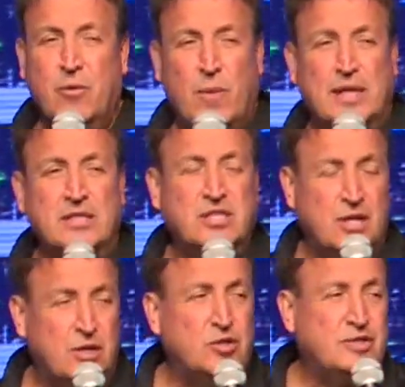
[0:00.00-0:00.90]
wanted to
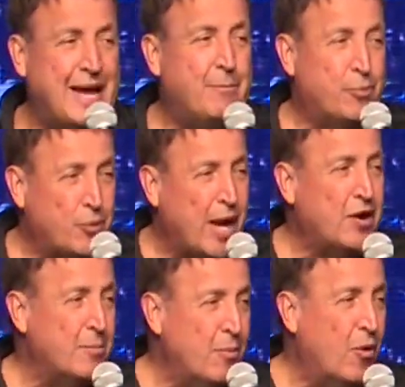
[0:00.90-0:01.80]
understand
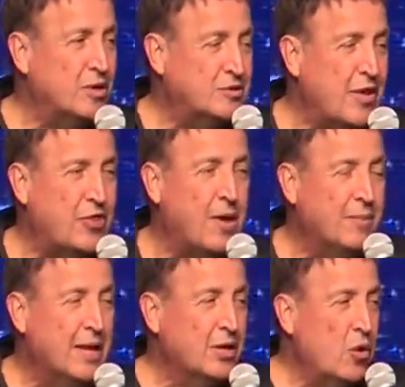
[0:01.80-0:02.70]
prayer more. So I
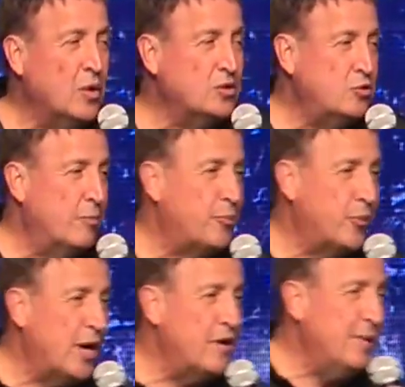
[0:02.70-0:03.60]
thought going to a
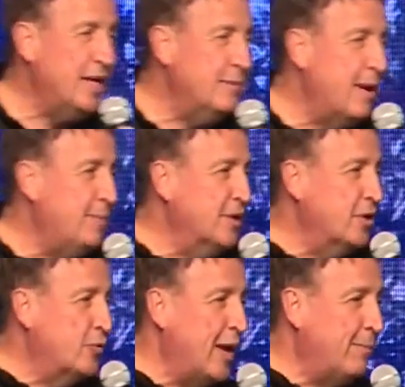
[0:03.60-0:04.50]
prayer meeting might be a
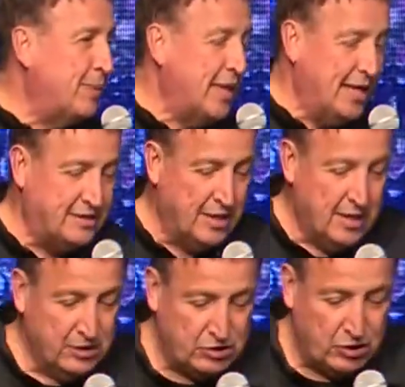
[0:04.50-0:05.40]
great
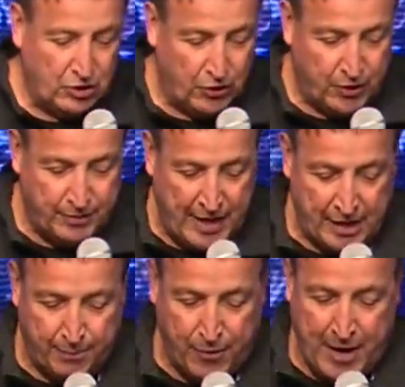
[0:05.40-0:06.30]
place to learn how
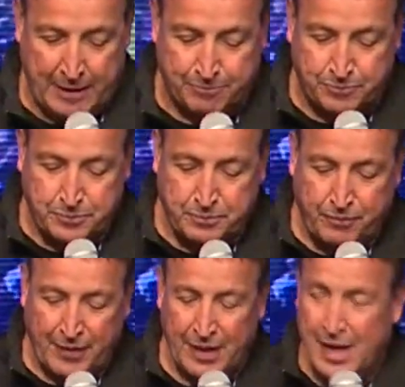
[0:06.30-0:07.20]
to pray.
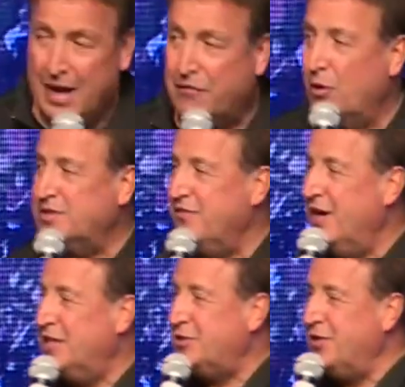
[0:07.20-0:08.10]
Of course,
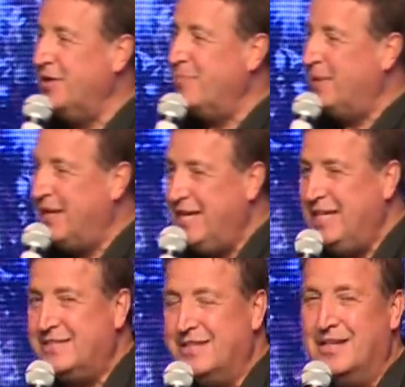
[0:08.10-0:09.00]
eventually, the
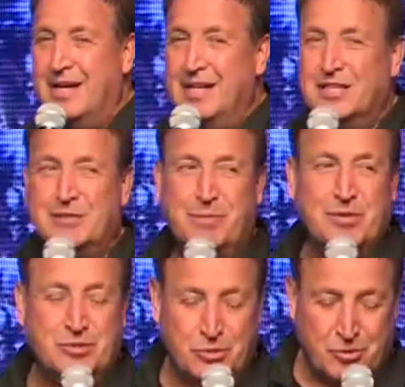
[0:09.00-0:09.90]
peace and the, the
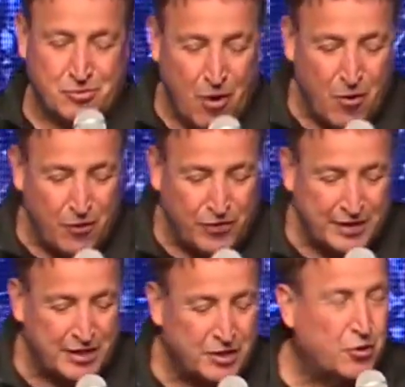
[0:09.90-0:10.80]
spiritual growth
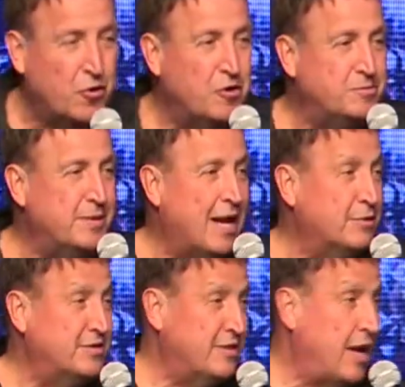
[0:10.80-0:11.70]
and the encouragement I,
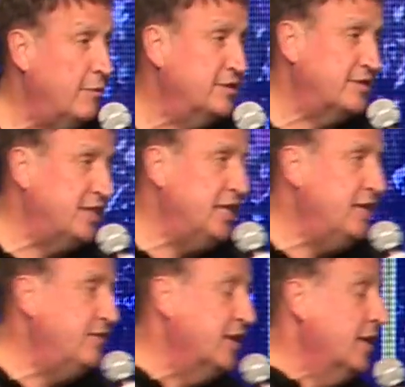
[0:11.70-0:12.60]
was, I
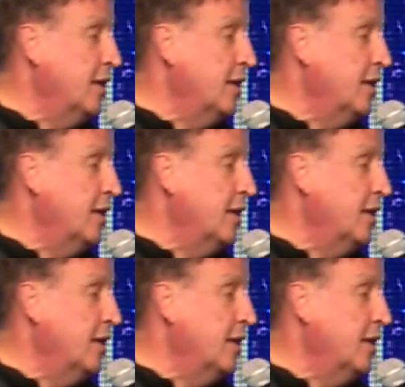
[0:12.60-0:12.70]
received